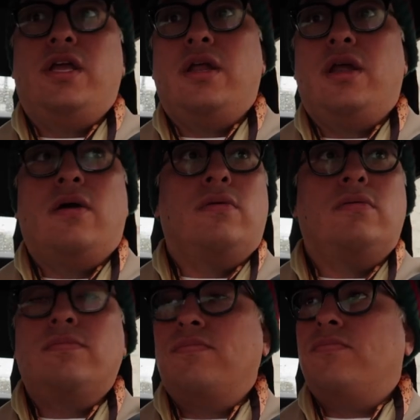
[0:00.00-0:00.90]
you know.
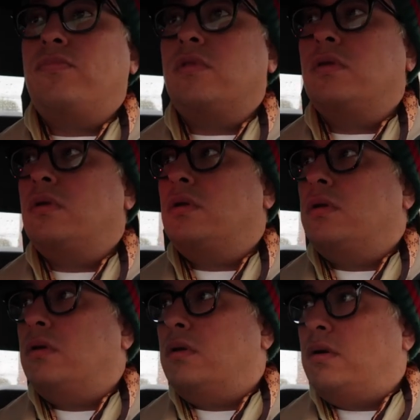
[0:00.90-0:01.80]

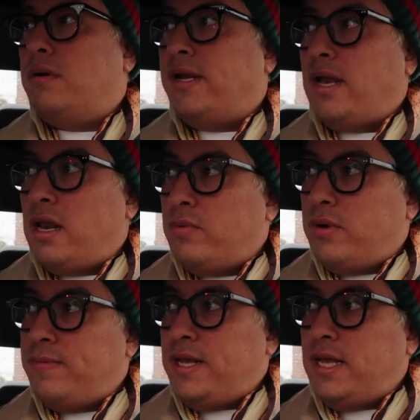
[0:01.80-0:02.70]
All right, I don't
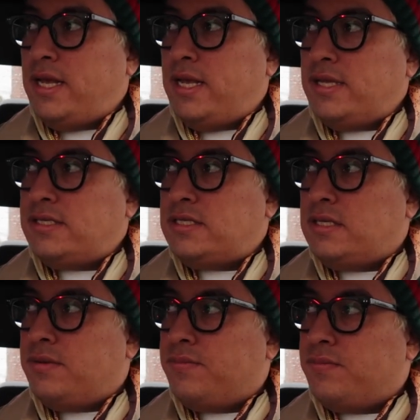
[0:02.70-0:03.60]
wanna be hit.